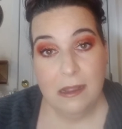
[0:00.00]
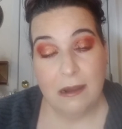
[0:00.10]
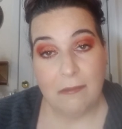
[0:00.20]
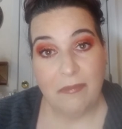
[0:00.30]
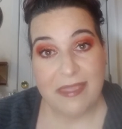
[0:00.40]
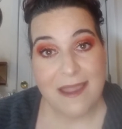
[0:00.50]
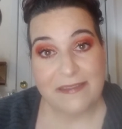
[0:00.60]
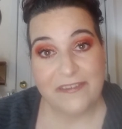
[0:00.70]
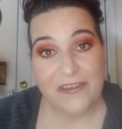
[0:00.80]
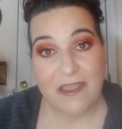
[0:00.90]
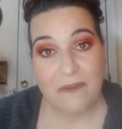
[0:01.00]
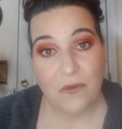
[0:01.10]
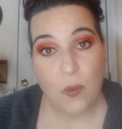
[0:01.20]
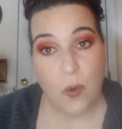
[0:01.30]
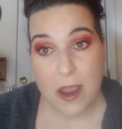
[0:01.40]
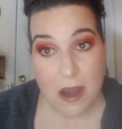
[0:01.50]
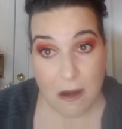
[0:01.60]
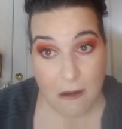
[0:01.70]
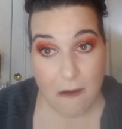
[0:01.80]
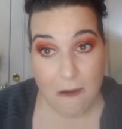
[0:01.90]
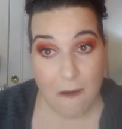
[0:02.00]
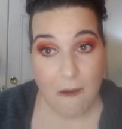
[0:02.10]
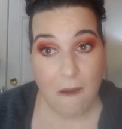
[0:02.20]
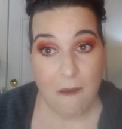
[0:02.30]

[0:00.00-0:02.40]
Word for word: um, that's just where